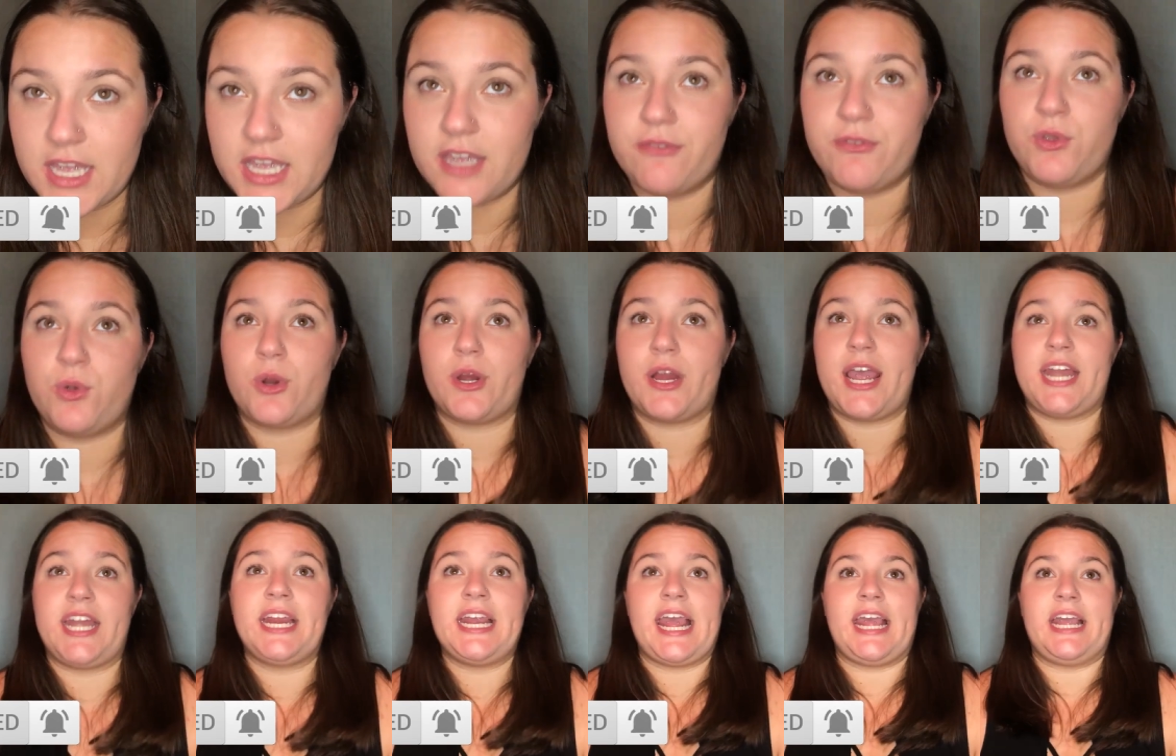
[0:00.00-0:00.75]
If you are
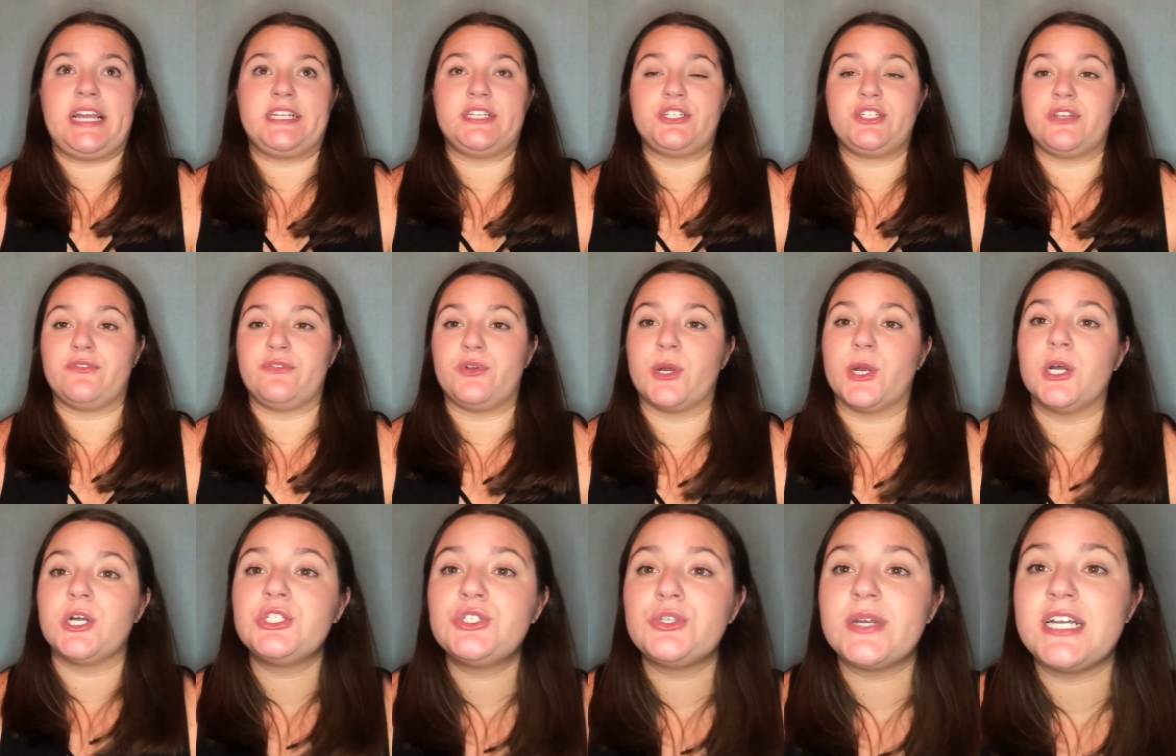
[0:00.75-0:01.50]
any age, if you are
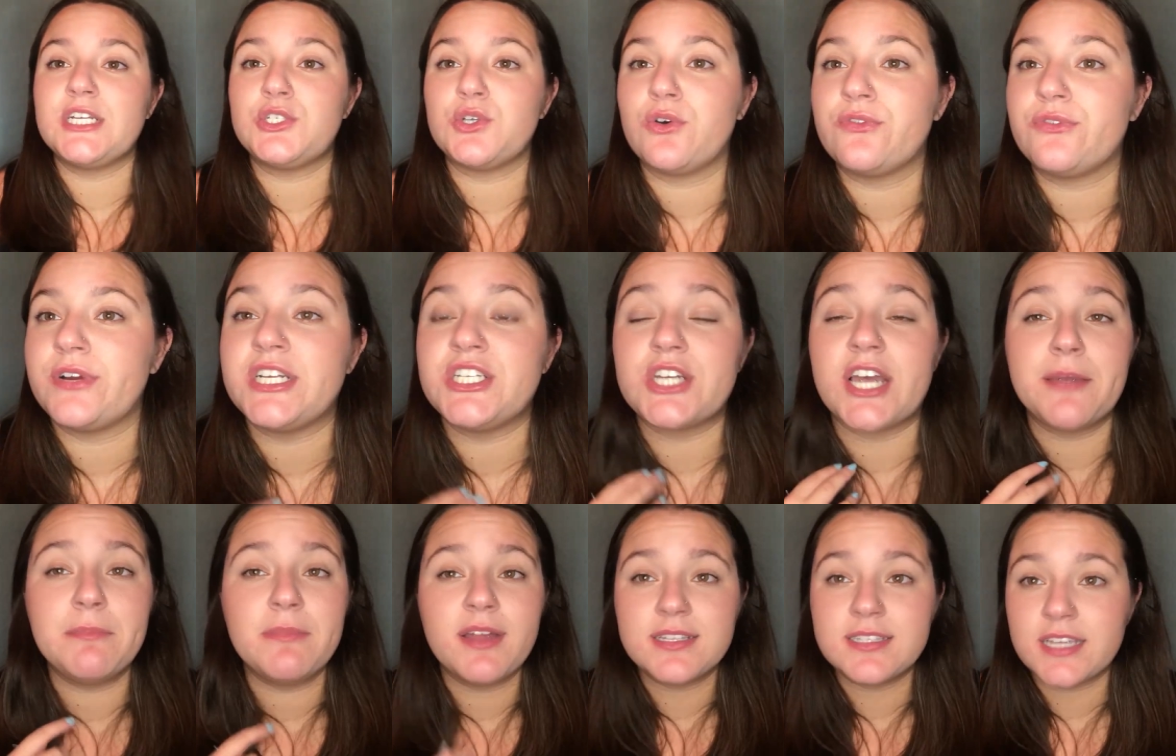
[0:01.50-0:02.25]
underage, overage,
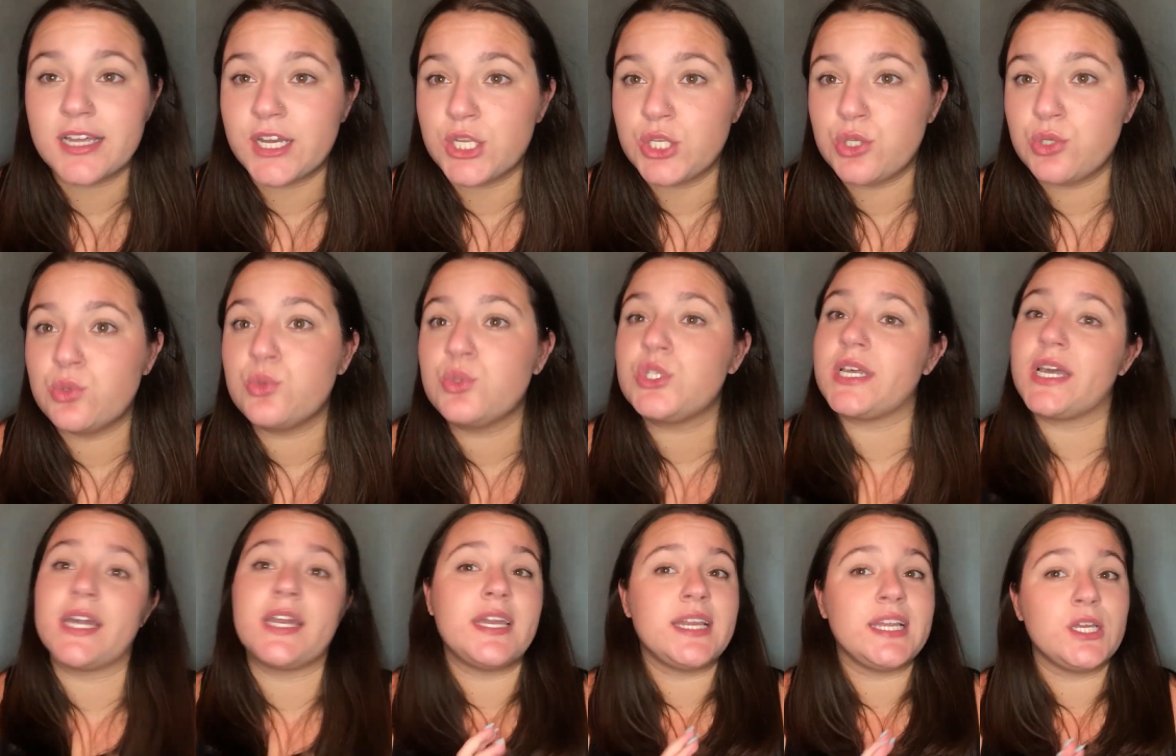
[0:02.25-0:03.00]
I'm not telling you
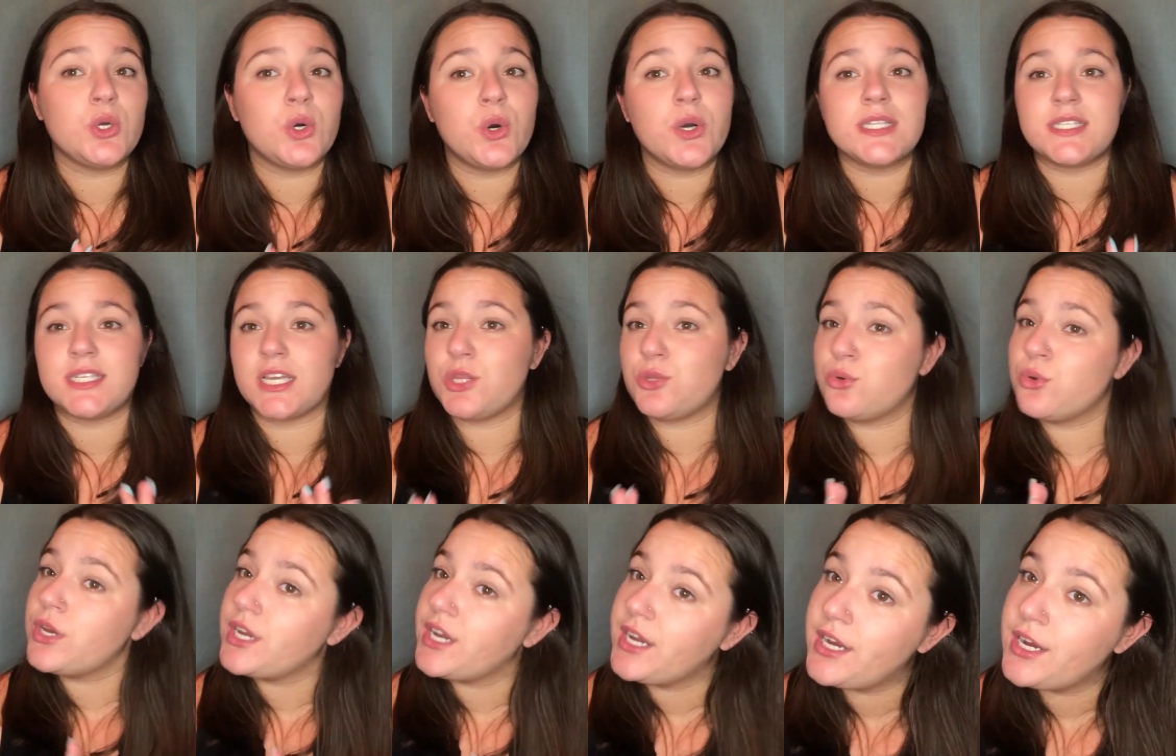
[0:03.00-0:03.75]
to get a needle and stick it
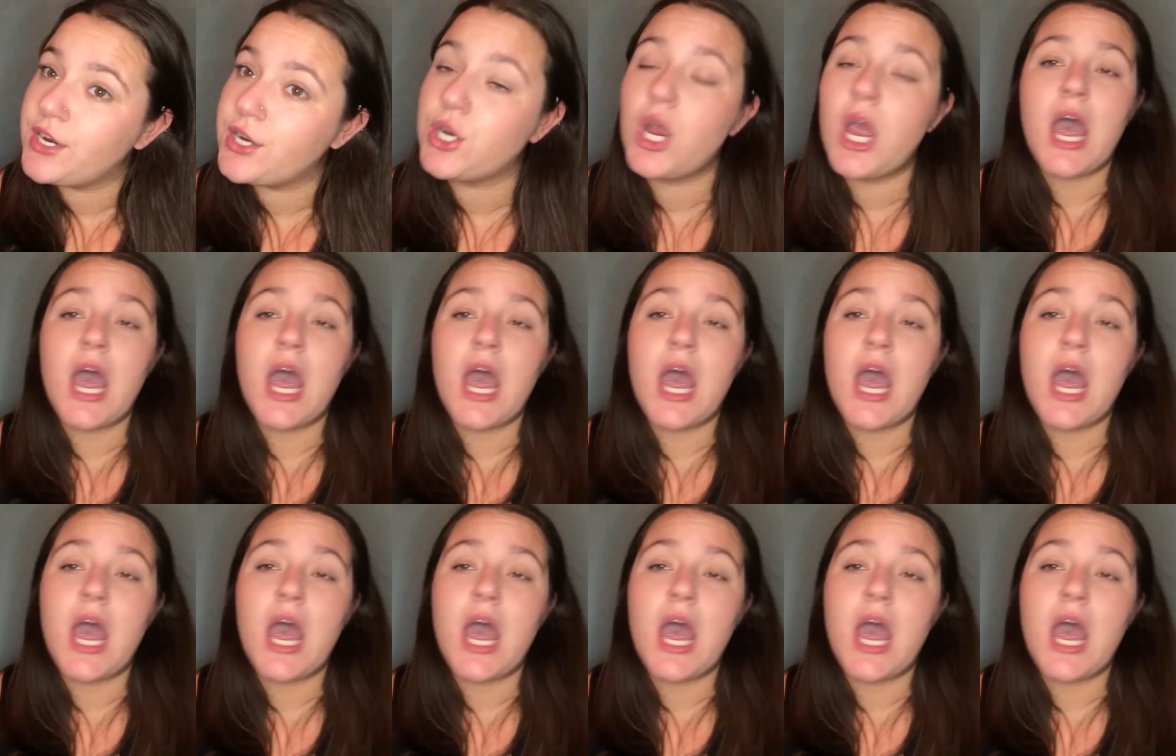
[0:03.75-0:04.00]
through your